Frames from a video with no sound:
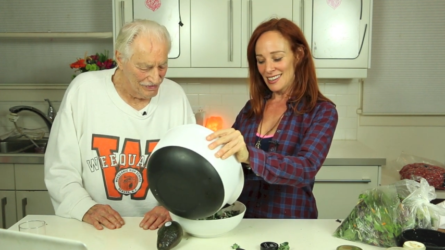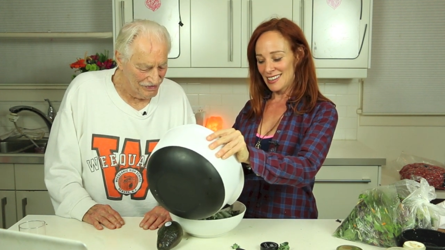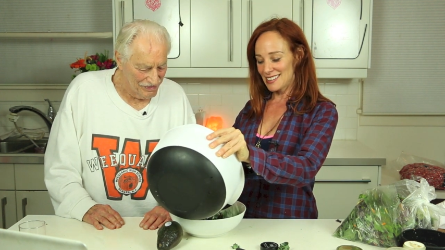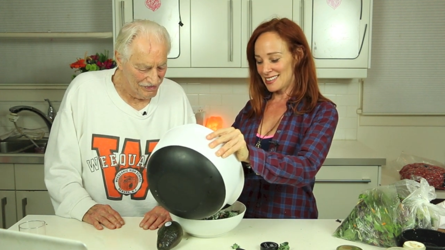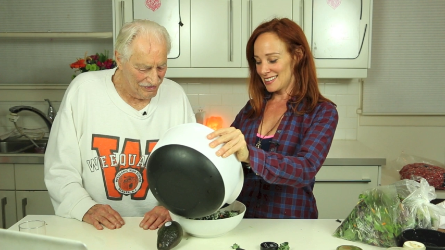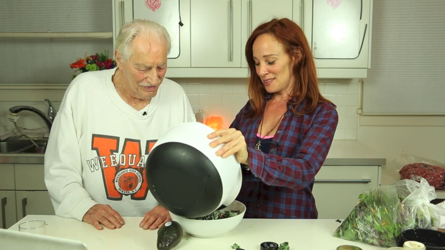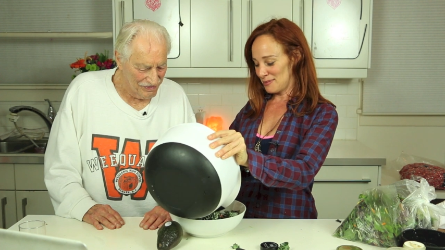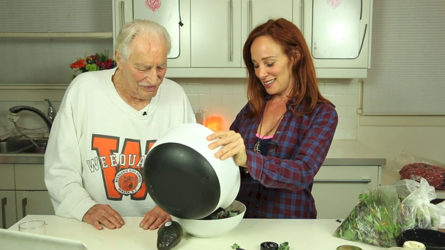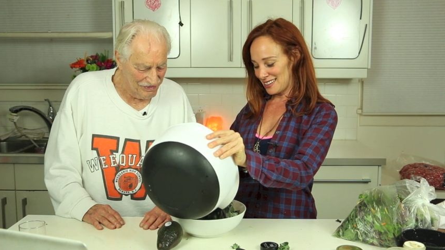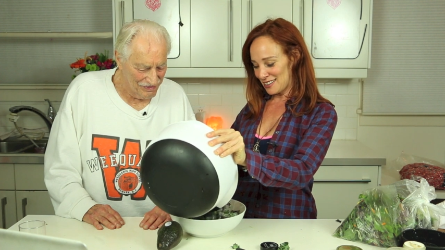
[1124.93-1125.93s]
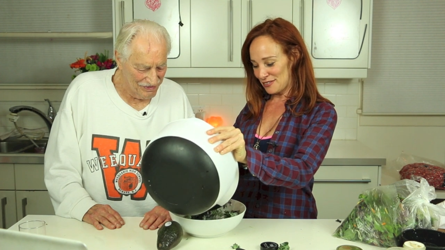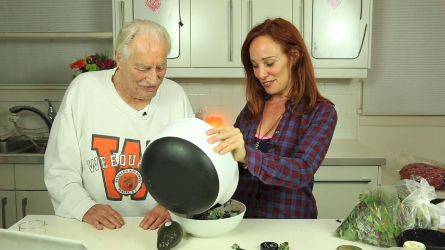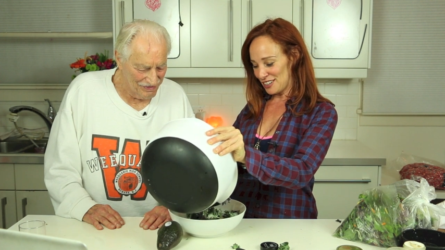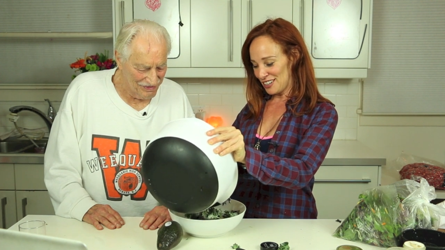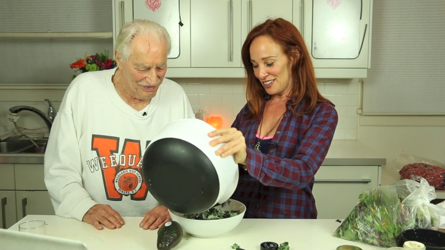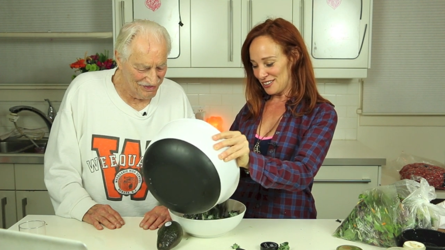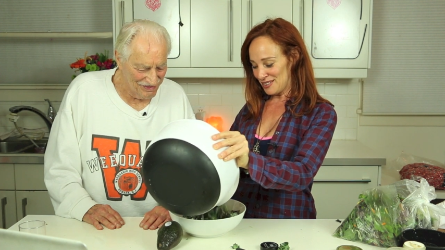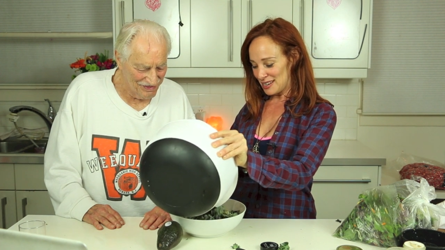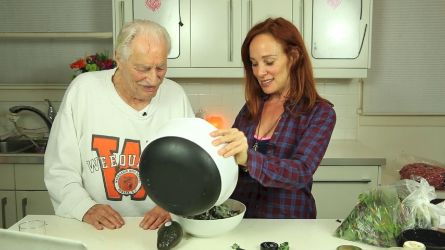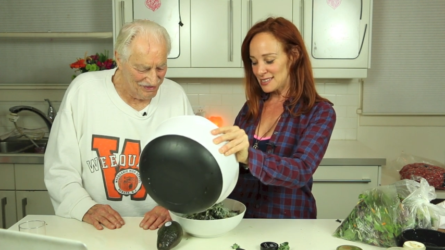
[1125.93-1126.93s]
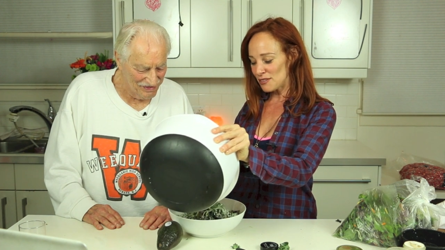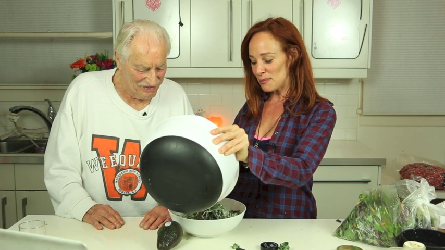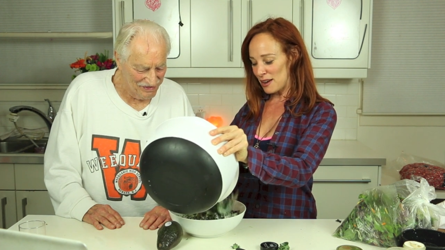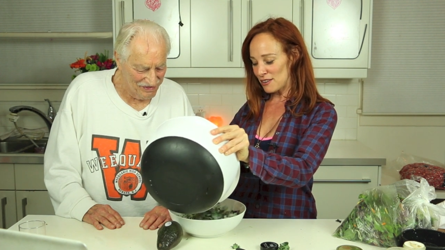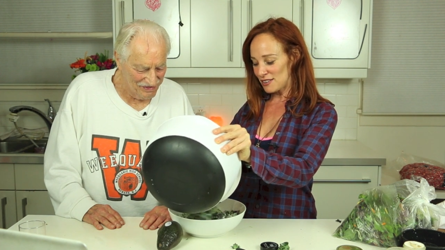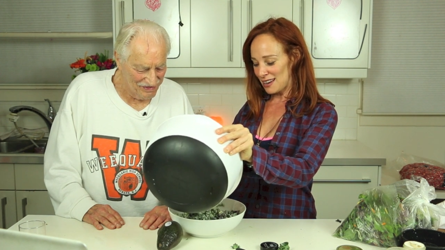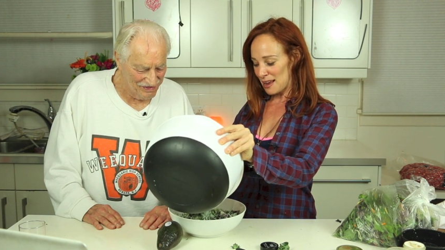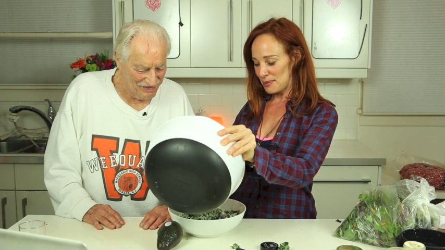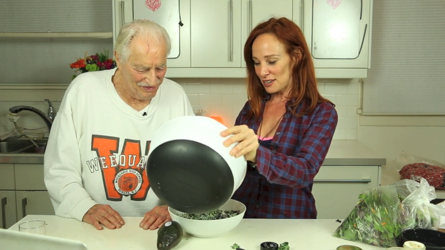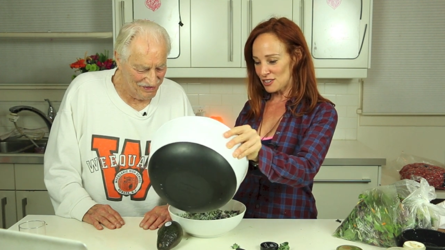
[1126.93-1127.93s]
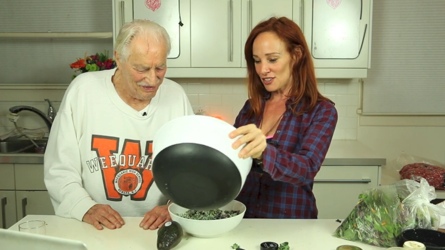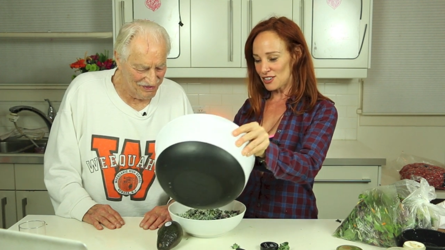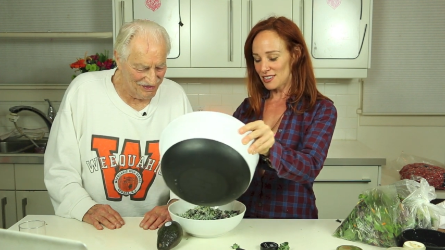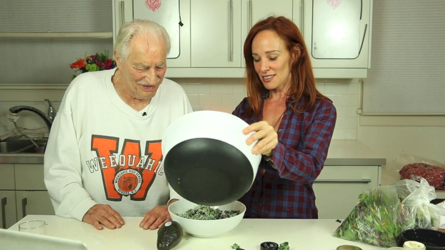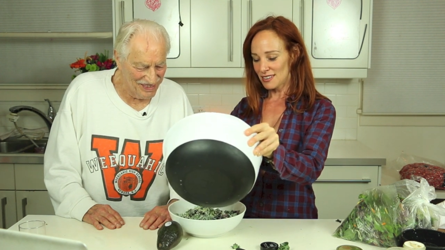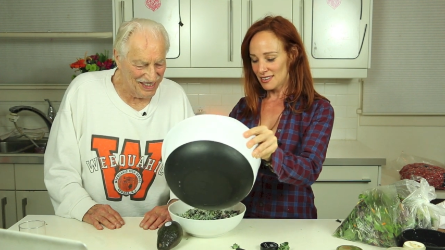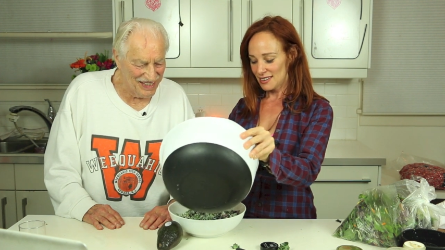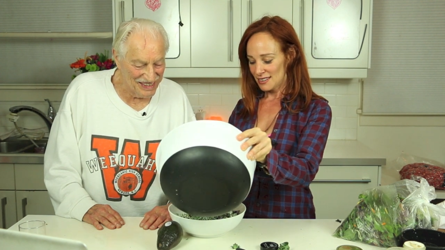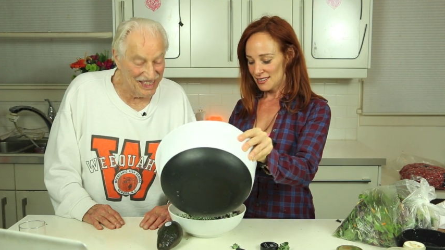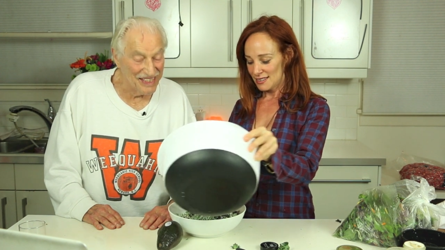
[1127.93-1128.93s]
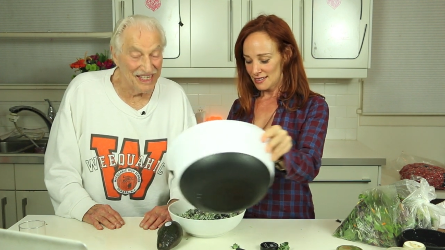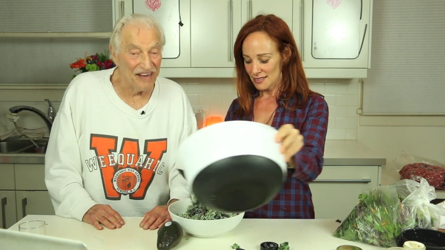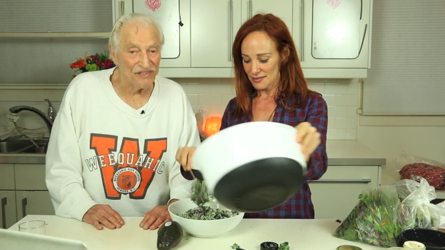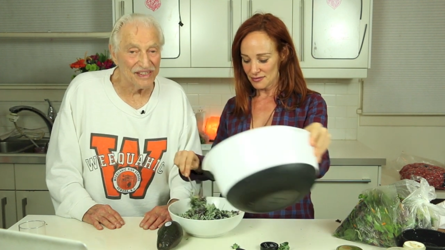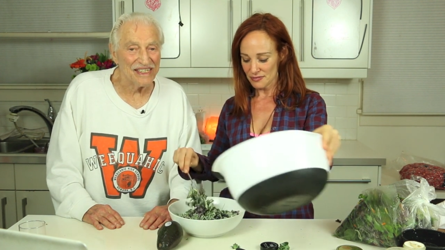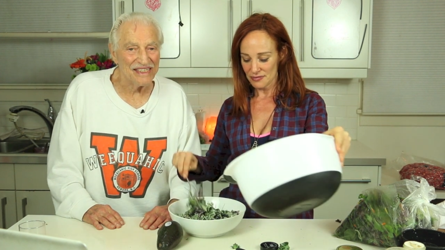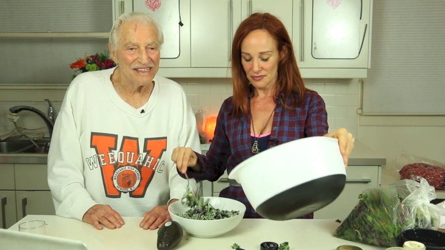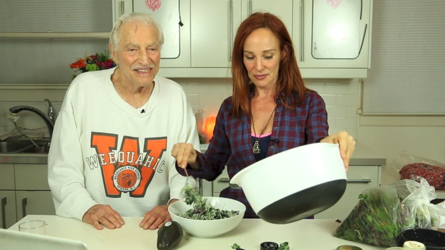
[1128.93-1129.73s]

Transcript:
Speaker 1: It's gonna be good for you. It's even better than I pictured. Yeah, definitely.